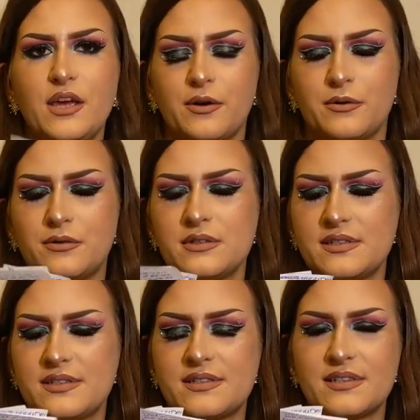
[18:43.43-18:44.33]

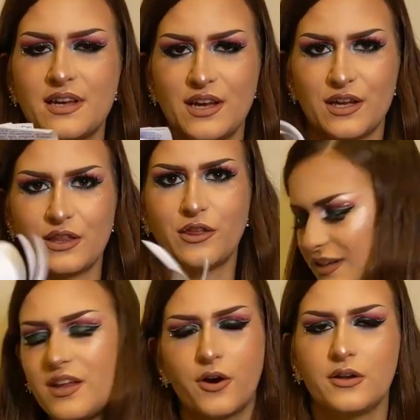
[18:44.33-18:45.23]
notes.
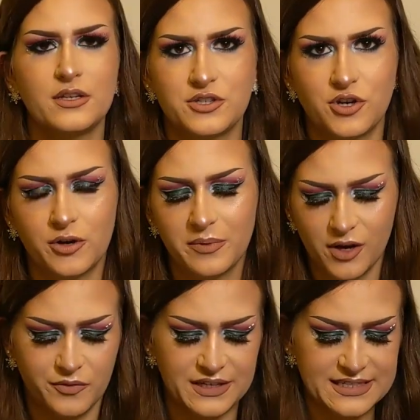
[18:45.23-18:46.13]
They're all in German,
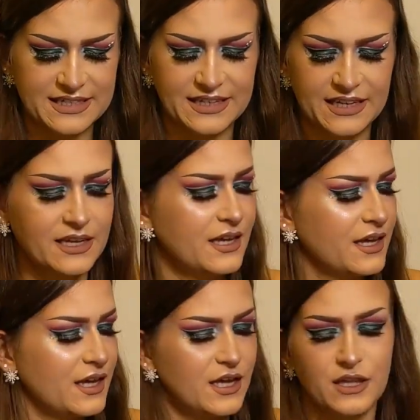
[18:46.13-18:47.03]
obviously.
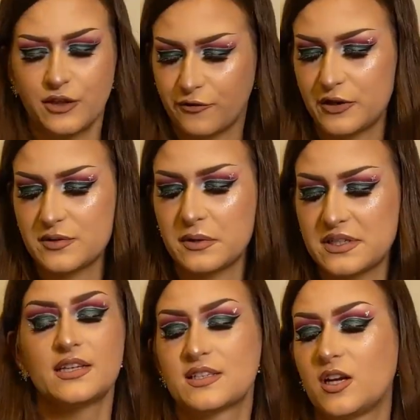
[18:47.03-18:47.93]
The first one
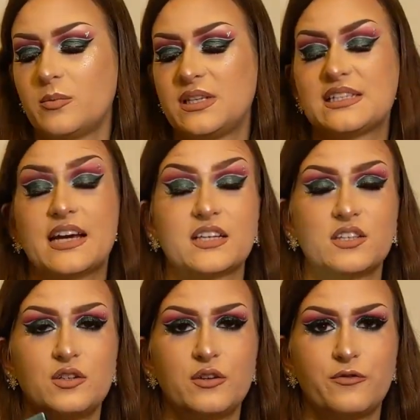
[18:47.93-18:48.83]
is going to be stuck
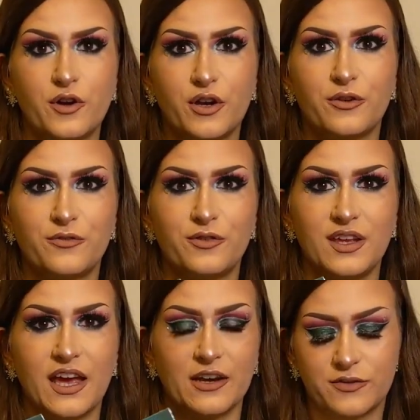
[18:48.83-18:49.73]
to the front of
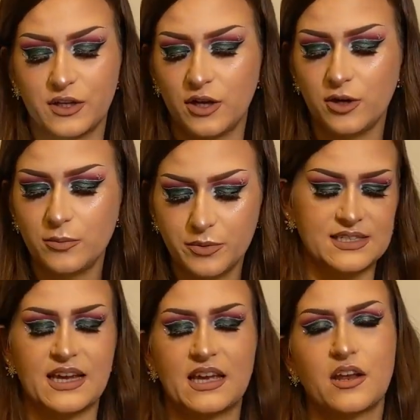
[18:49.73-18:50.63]
the envelope. The
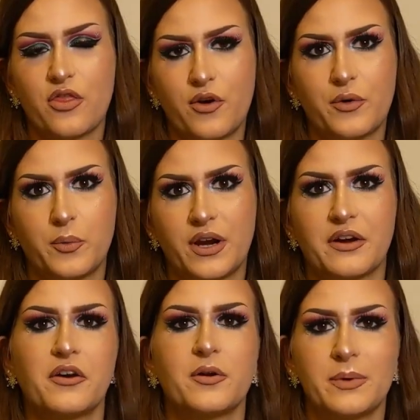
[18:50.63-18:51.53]
second and third one
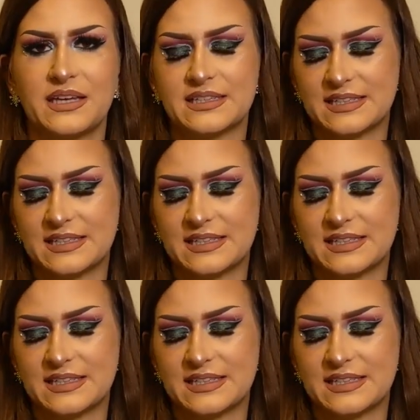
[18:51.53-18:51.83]
are going to be